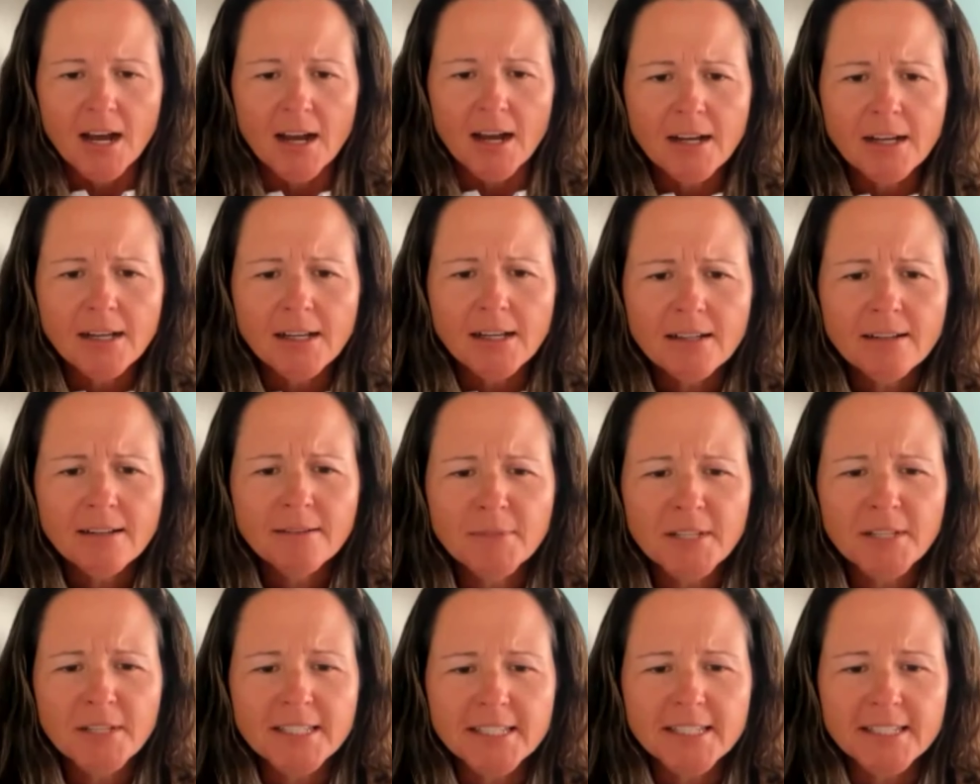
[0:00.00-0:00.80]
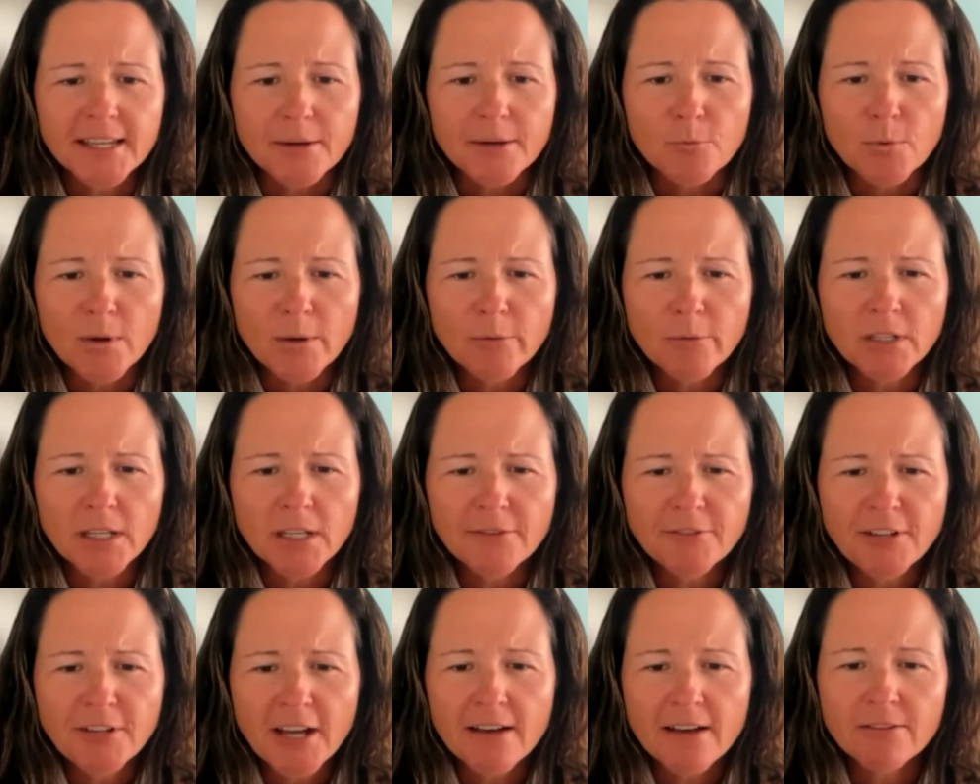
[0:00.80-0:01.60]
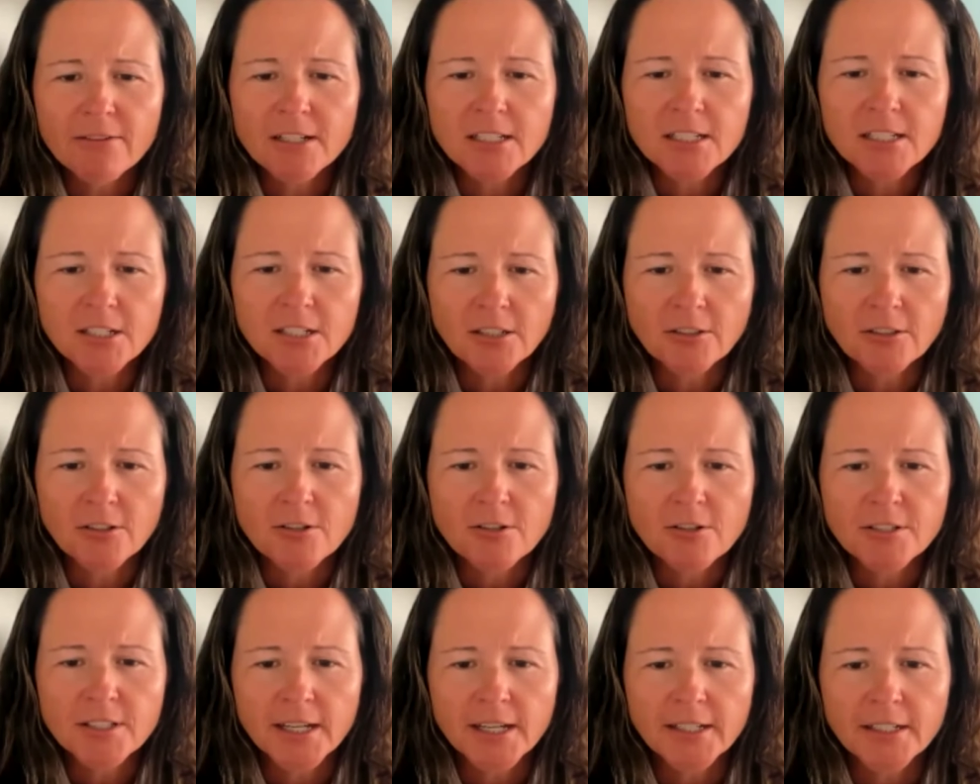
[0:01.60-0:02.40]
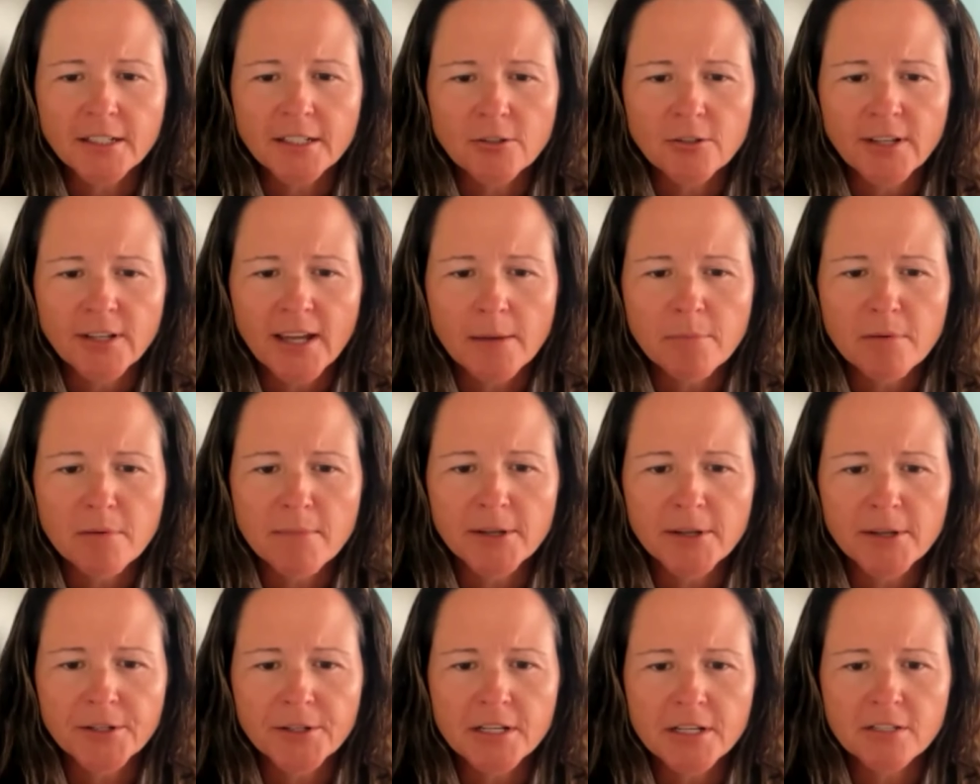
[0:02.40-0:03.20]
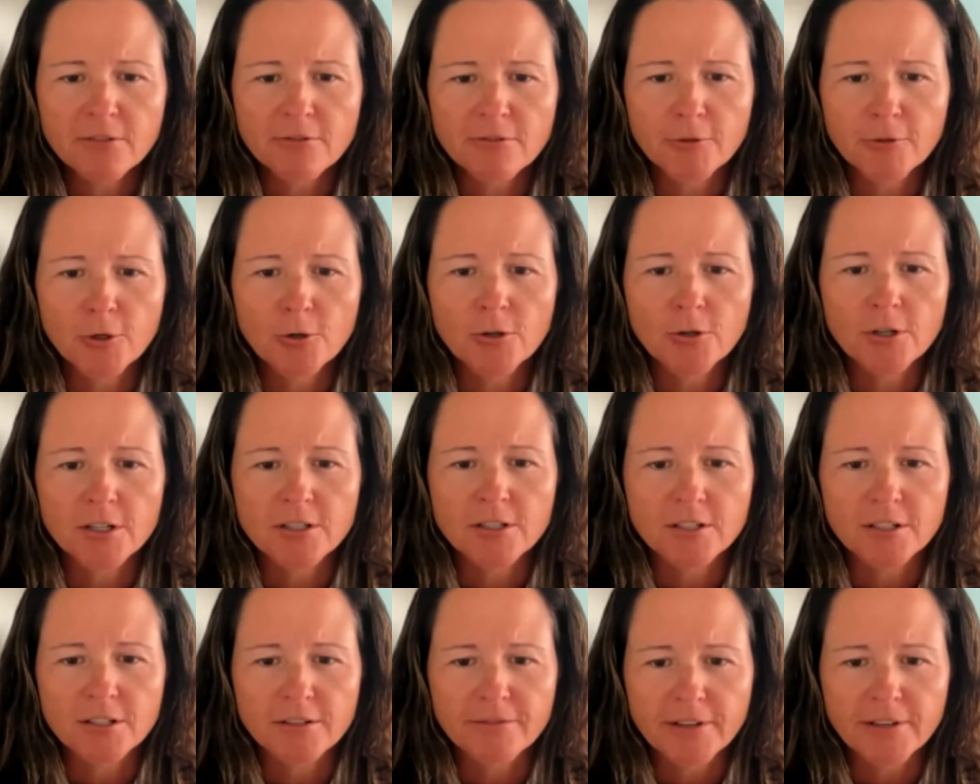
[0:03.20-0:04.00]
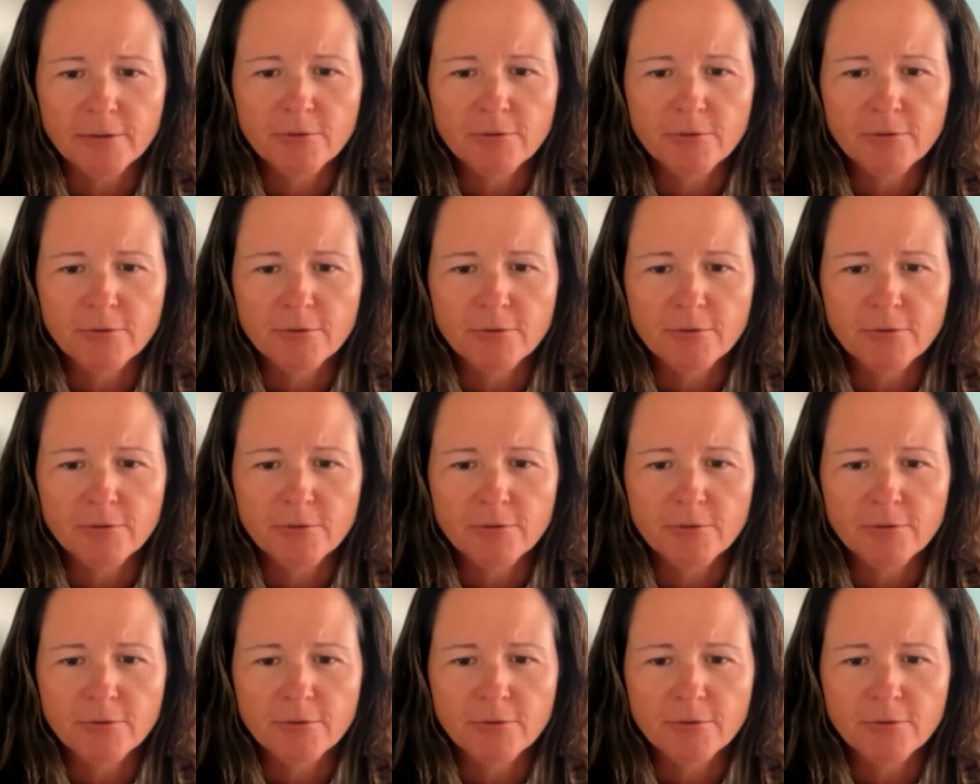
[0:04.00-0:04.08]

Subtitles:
Let's see. We would love to have external sign-on capabilities from CourtReserve.